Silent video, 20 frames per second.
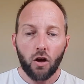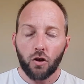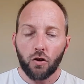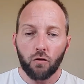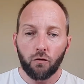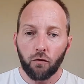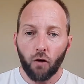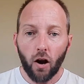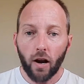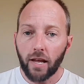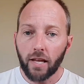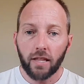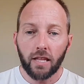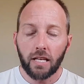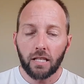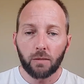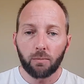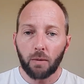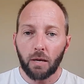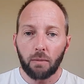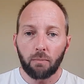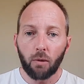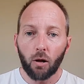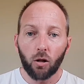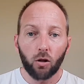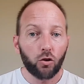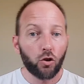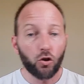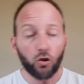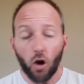You're following these
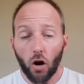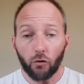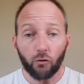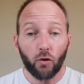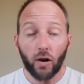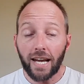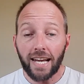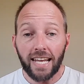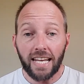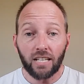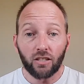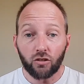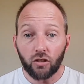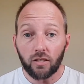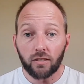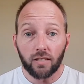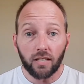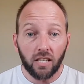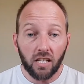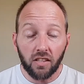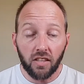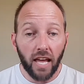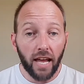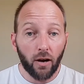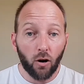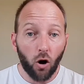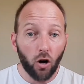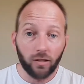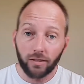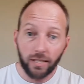people, you're not really interested in
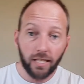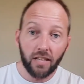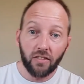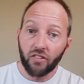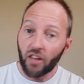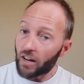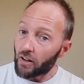their content,